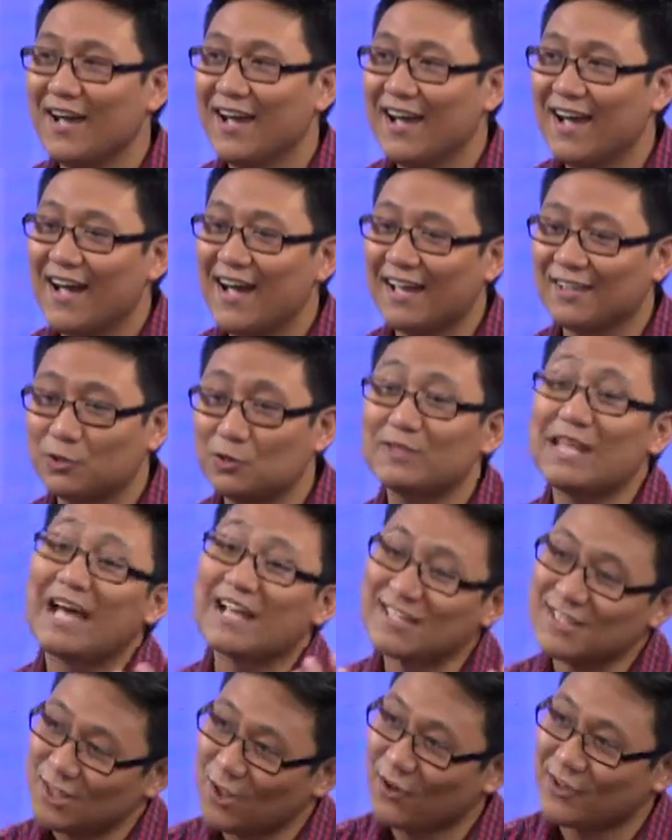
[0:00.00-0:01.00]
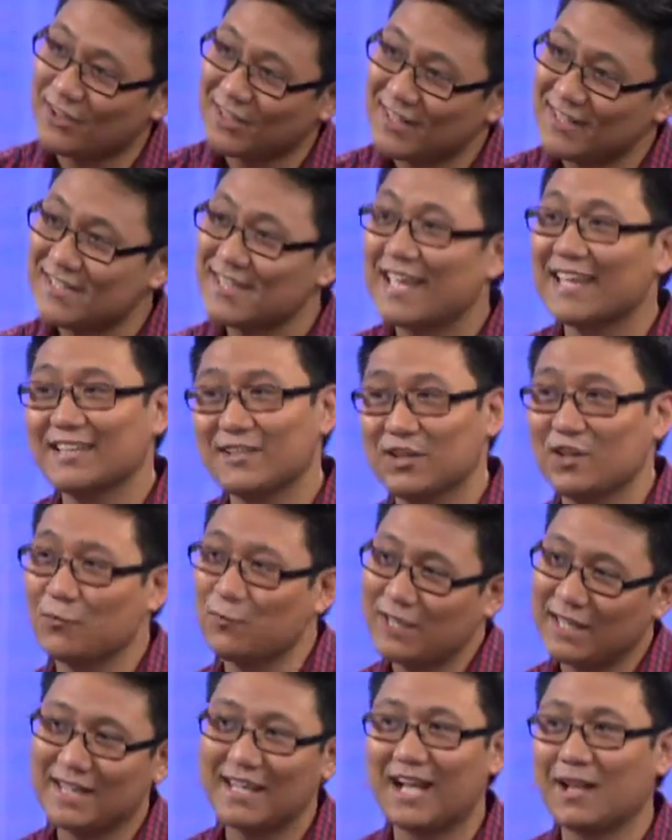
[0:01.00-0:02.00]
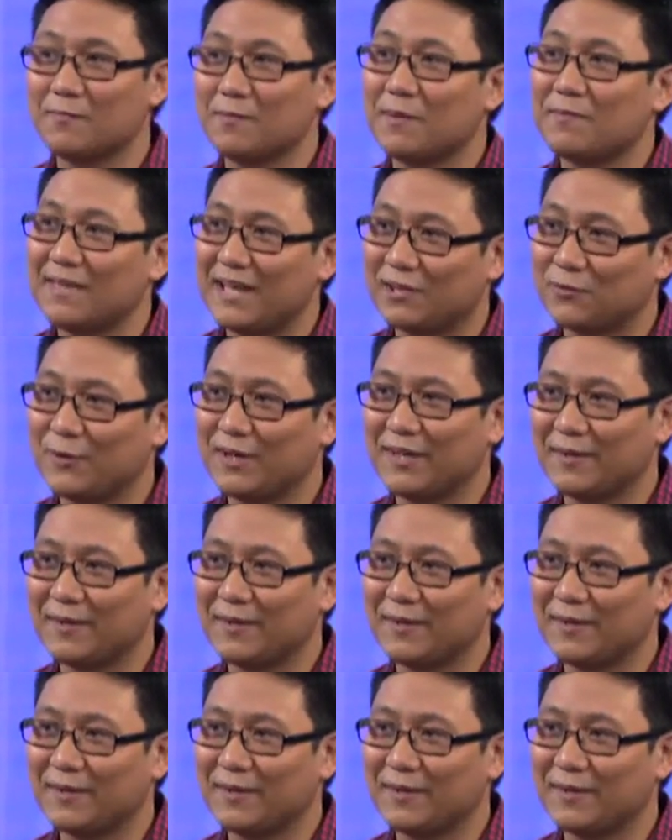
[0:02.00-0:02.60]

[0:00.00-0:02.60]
uh, to tax lawyers, and you know, we can help them that way.